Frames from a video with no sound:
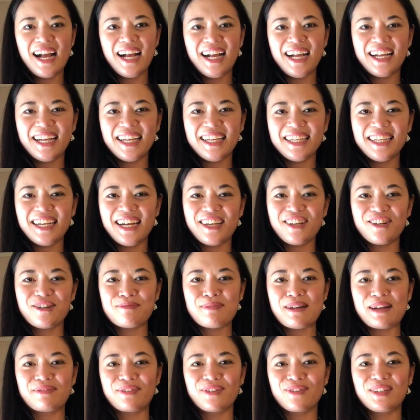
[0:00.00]
Hi, I hope
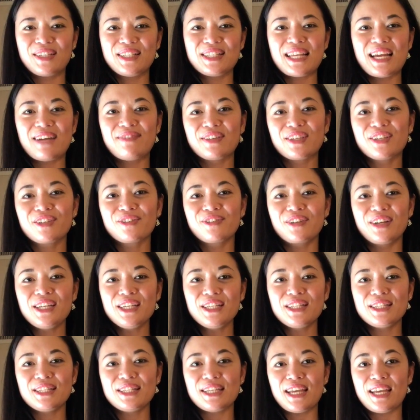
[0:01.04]
everyone is having a
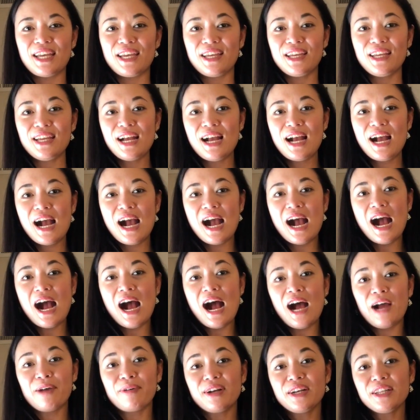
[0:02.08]
great day.
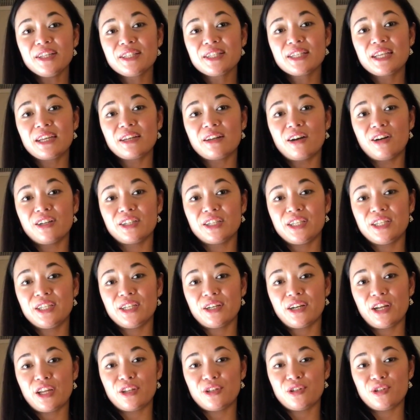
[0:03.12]
I wanted to get on
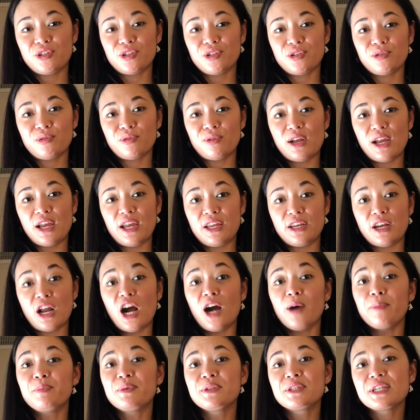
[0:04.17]
here and do an
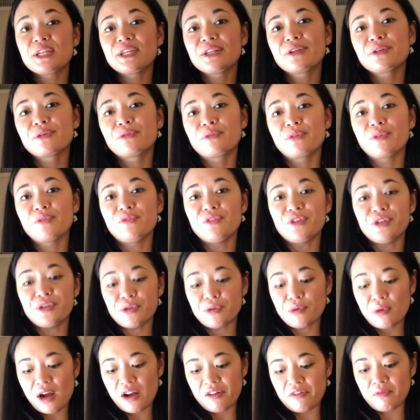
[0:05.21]
updated
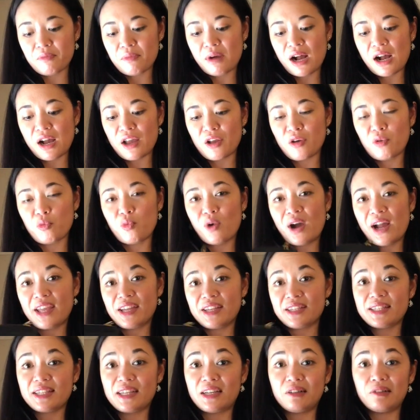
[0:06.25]
review of my
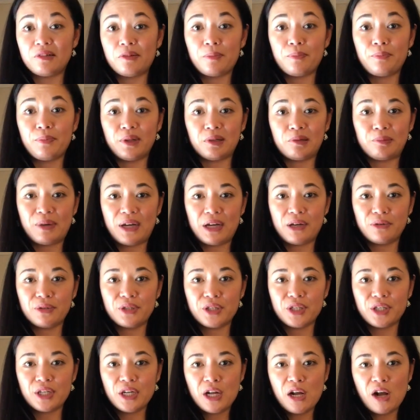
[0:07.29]
YSL Bill
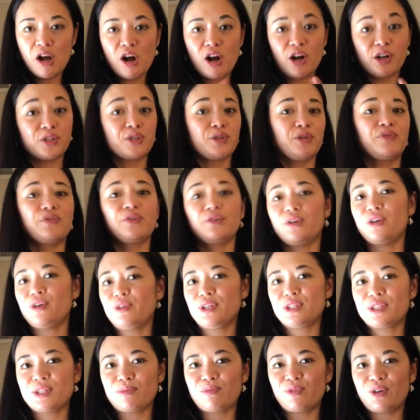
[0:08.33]
Pouch. Also, if you
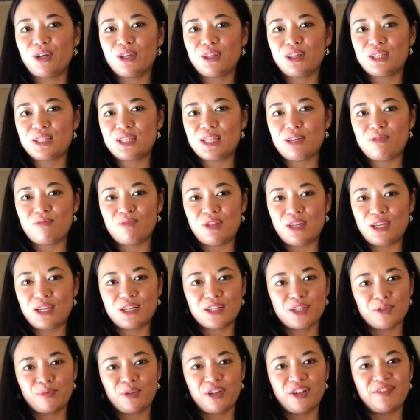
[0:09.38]
notice I'm wearing the same thing
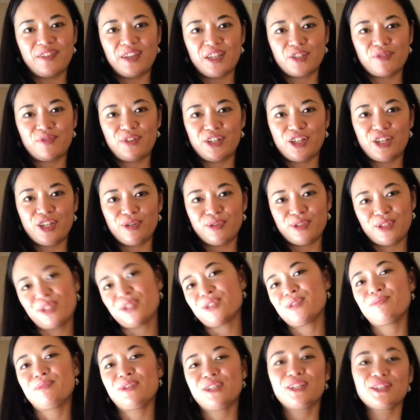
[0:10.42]
as a previous video,
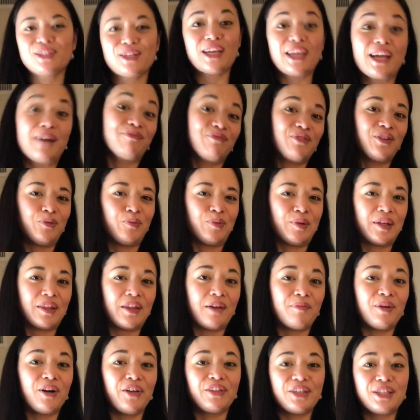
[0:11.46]
it's because I am filming
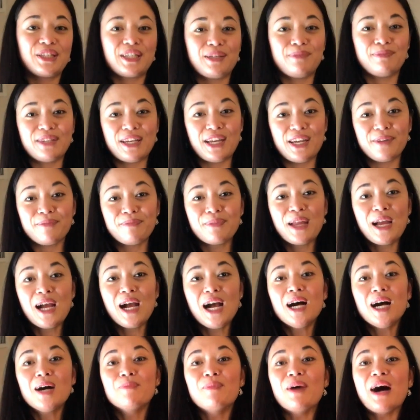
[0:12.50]
them on the same day.
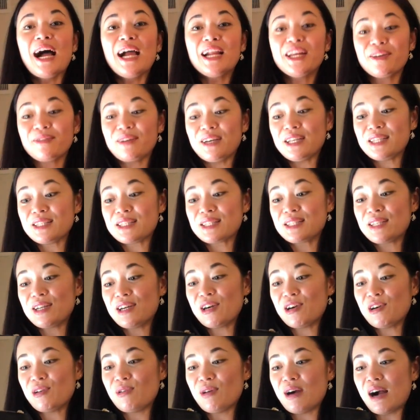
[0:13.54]
But anyway,
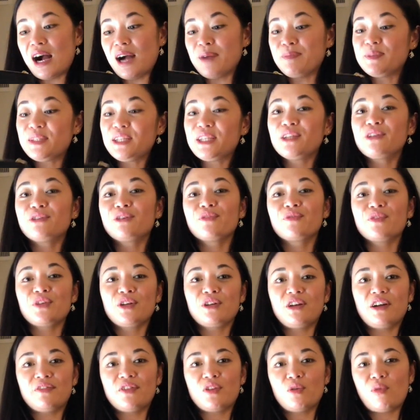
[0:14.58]
so updated
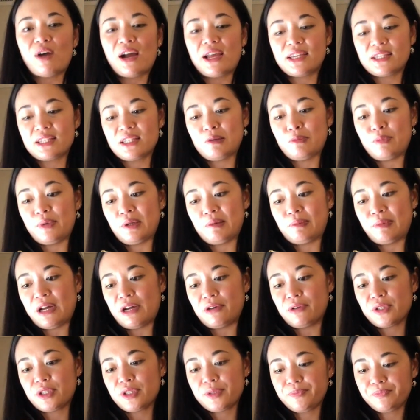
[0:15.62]
review of the YSL Bill
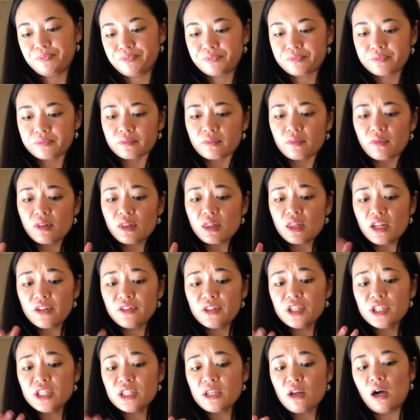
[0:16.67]
Pouch.
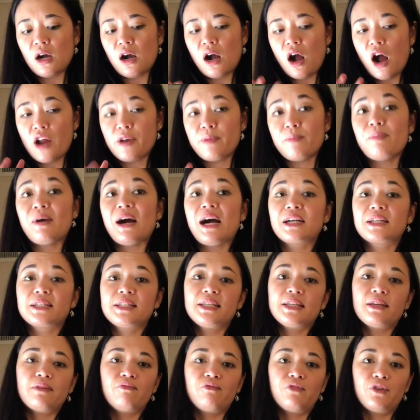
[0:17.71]
This
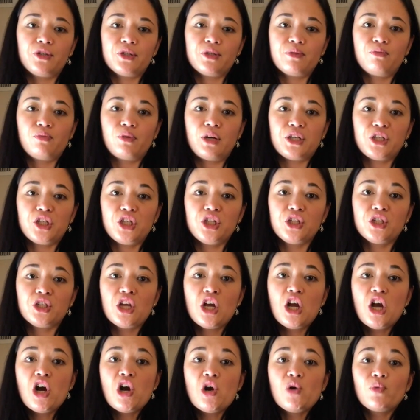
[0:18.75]
unboxing and first impressions
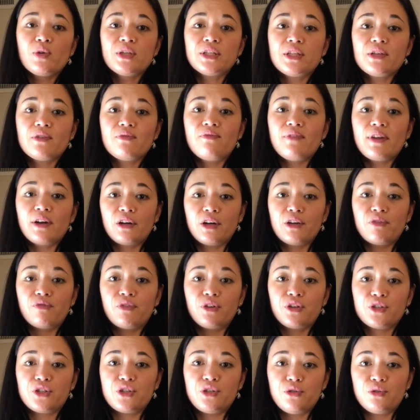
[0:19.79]
was the very
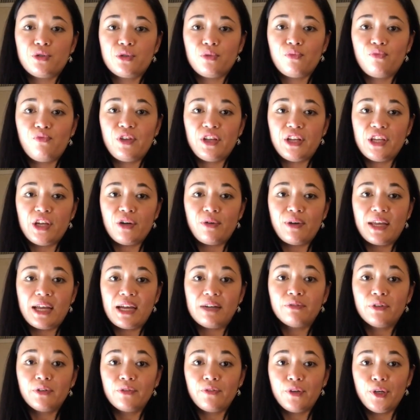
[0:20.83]
first YouTube video I
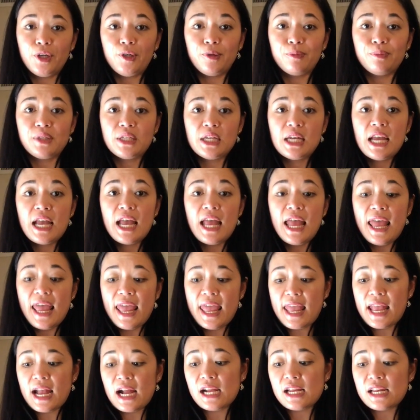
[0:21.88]
ever filmed,
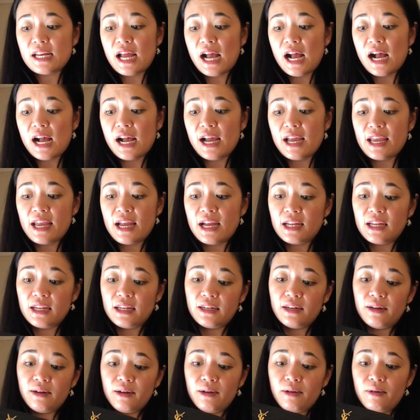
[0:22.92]
and I
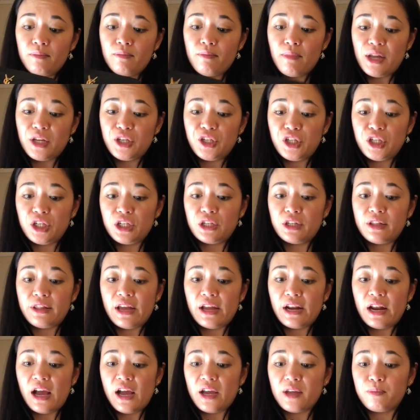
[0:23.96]
had mentioned
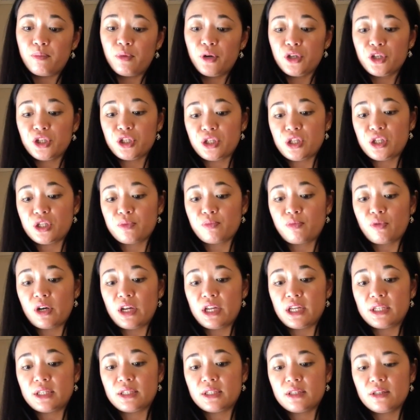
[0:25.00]
that I purchased this
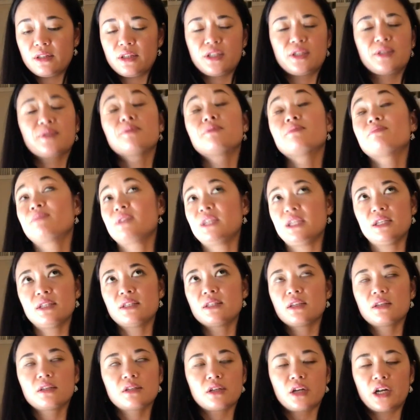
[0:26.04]

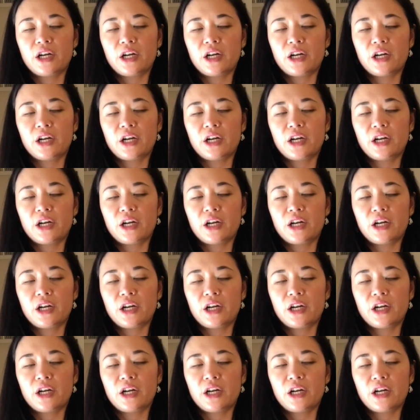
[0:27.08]
piece,